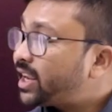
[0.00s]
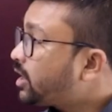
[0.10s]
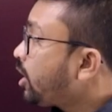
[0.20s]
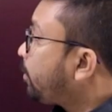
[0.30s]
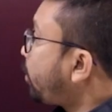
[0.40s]

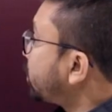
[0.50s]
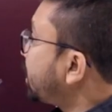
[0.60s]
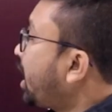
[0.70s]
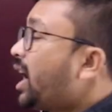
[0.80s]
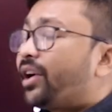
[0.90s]
it for
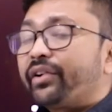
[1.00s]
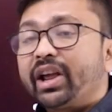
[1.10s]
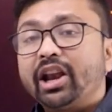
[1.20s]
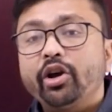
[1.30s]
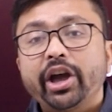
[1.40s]
the
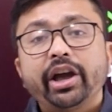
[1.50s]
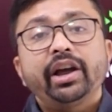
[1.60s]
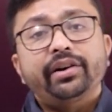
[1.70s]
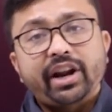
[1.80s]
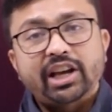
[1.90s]

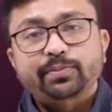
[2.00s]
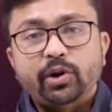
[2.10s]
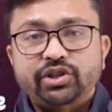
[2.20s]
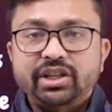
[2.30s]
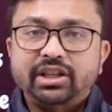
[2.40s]
railway
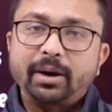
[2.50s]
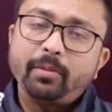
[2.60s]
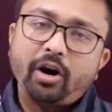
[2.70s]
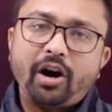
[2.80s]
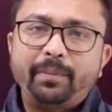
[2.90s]
transport
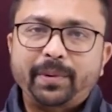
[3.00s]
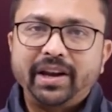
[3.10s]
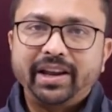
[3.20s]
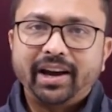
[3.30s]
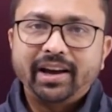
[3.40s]
system of
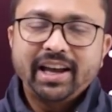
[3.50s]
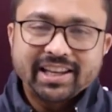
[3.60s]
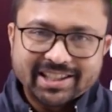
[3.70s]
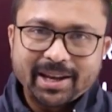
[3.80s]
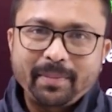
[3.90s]
India.
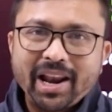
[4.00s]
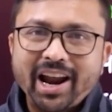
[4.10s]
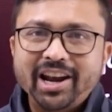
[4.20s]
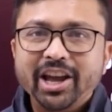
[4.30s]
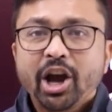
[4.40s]

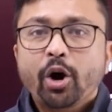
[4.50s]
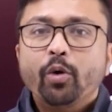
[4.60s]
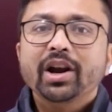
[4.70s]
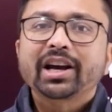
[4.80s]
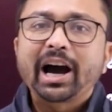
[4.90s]
Similarly,
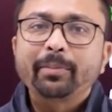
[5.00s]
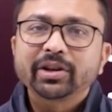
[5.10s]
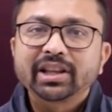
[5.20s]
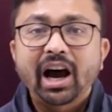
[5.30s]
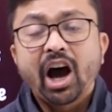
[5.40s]
we will come
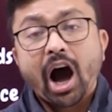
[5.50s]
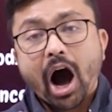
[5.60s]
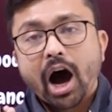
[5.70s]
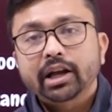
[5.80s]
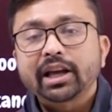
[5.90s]
with the
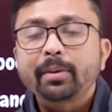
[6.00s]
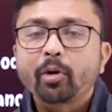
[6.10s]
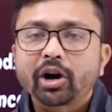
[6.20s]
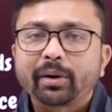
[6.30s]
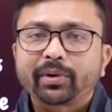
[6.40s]
other
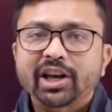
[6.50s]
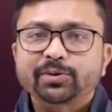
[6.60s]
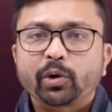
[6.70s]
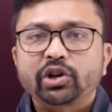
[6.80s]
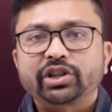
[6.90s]
mode of
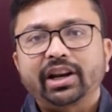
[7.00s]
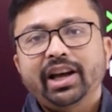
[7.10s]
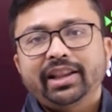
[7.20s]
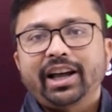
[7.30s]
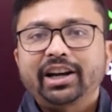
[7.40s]
transportation,
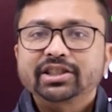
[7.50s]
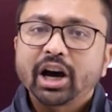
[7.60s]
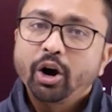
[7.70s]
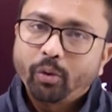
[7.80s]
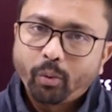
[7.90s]
that is
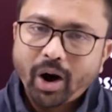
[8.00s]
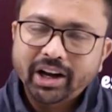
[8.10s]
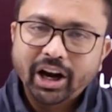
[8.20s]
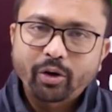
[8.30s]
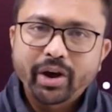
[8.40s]
the
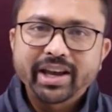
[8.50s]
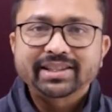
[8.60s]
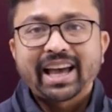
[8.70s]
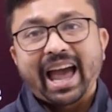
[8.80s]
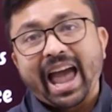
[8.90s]

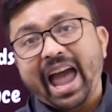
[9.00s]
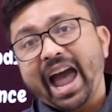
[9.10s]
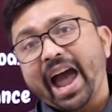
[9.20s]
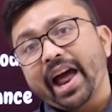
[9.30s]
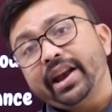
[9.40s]
waterways
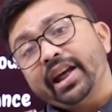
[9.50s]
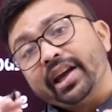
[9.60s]
and